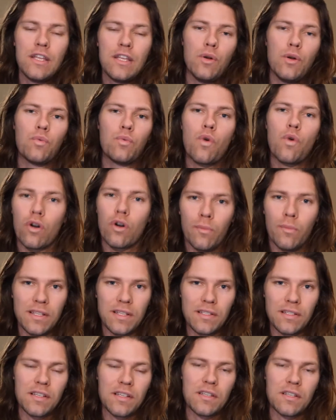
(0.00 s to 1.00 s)
rural
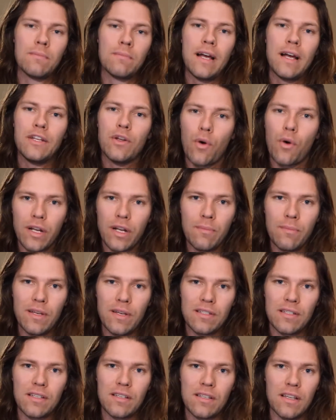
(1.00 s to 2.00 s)
businesses, minority
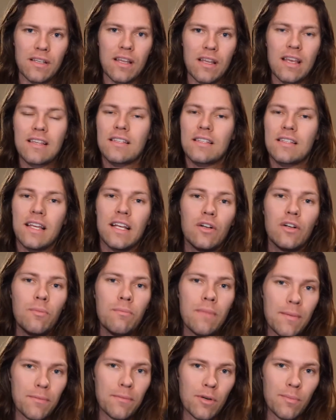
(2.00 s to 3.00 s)
businesses, single
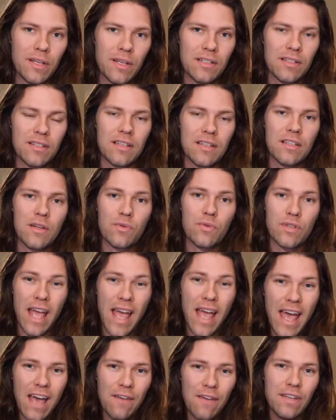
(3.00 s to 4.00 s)
member businesses. There was a
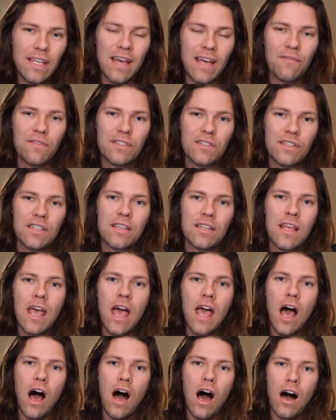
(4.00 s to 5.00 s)
heavy emphasis
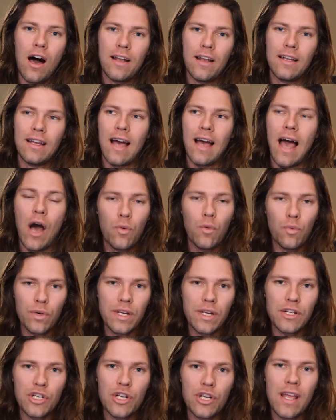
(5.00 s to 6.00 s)
on
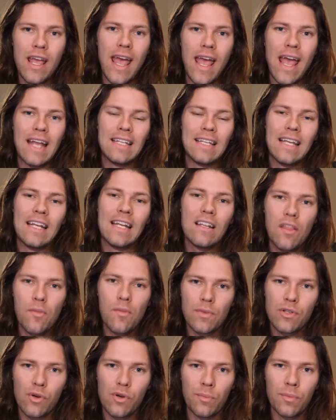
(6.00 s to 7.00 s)
outreach and getting
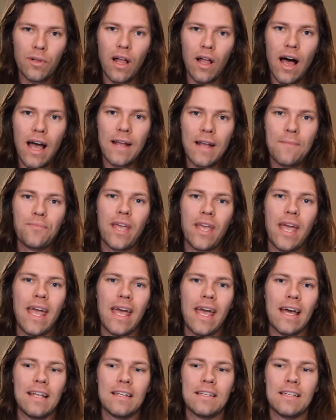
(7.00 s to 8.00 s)
them to apply
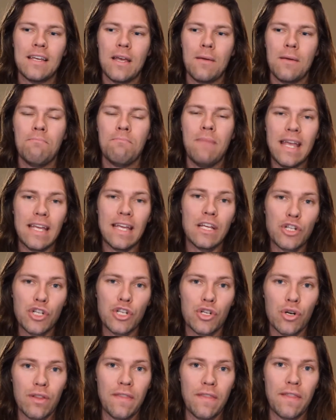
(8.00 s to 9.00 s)
and making
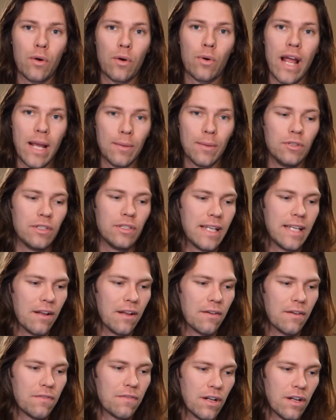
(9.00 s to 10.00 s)
sure that they were able to
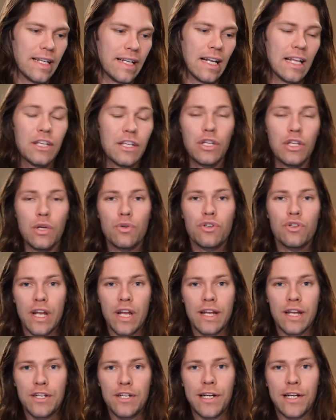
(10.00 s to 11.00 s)
get funding. And a huge
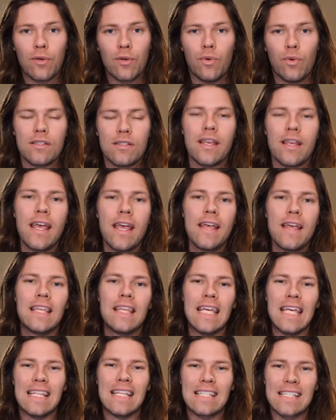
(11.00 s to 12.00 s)
change here was
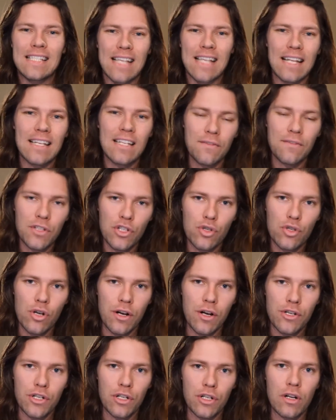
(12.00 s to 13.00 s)
the incentive
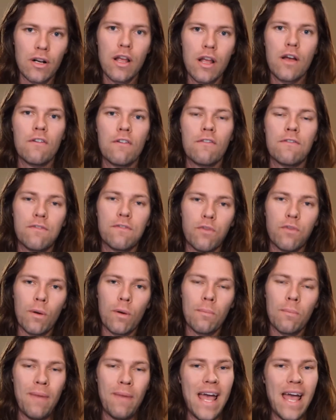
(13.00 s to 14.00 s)
structure
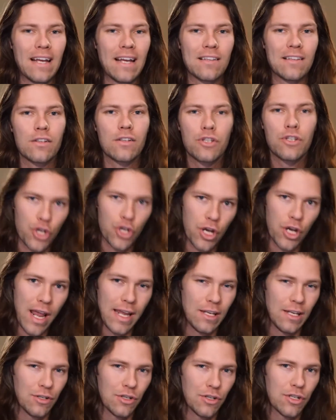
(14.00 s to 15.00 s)
for banks
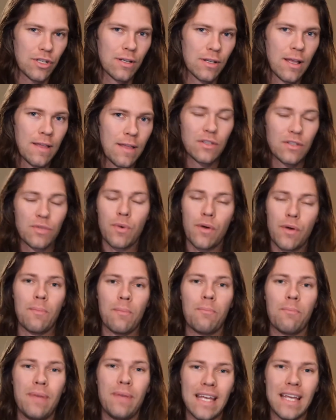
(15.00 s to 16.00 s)
changed. This is probably
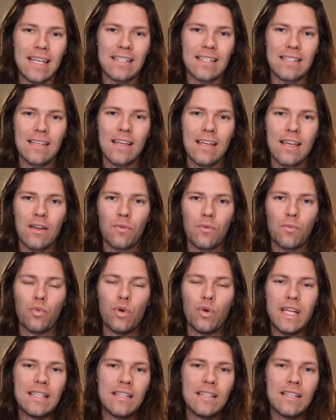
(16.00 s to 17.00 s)
the biggest
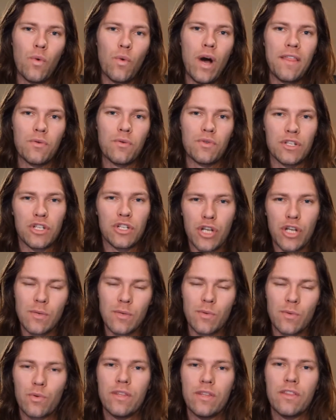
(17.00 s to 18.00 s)
reason why there was a
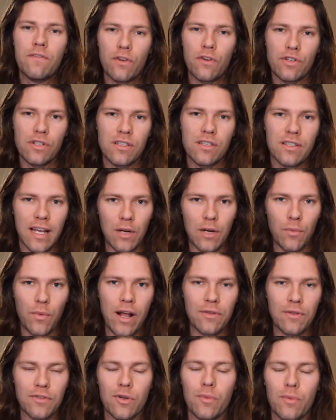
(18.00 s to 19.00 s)
change between the first and second
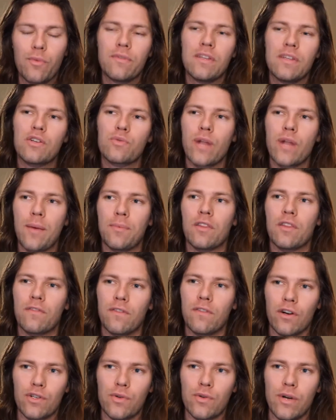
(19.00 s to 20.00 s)
round. So here's what happened in the
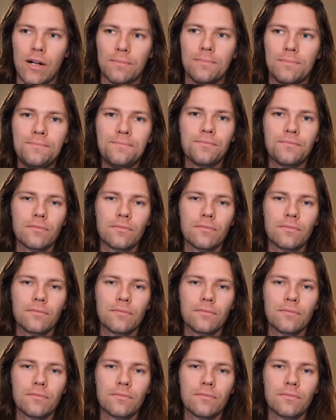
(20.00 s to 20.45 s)
first round.